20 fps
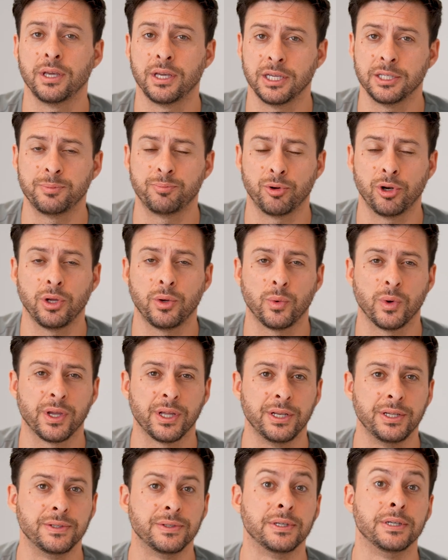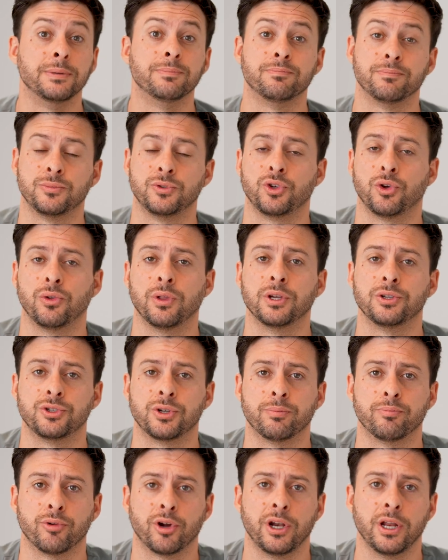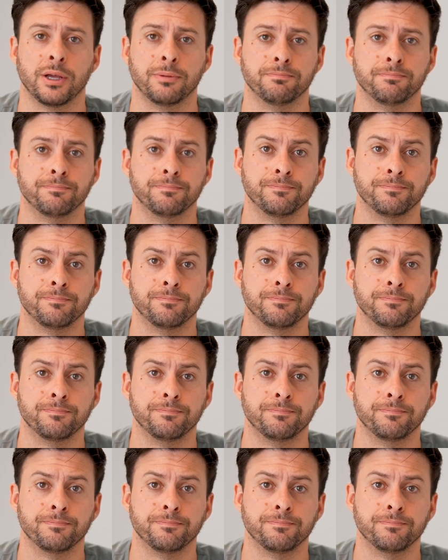It's pretty quick and easy, so let's jump right in.